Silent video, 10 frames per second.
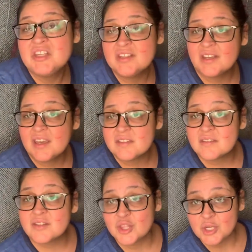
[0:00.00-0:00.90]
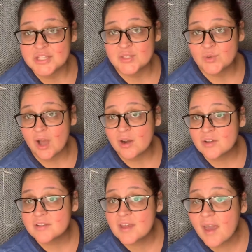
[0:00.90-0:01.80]
just in case, it's
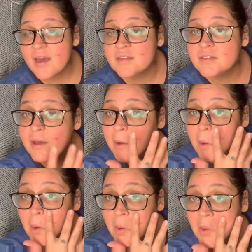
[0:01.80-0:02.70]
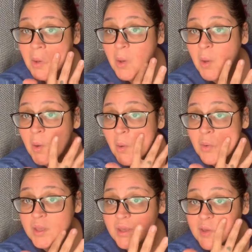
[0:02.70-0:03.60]
$32. And
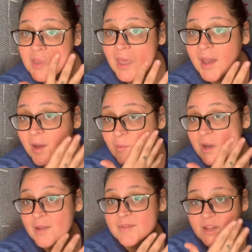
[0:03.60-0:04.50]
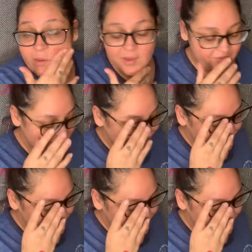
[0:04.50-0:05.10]
wait, I got red lipstick on my face.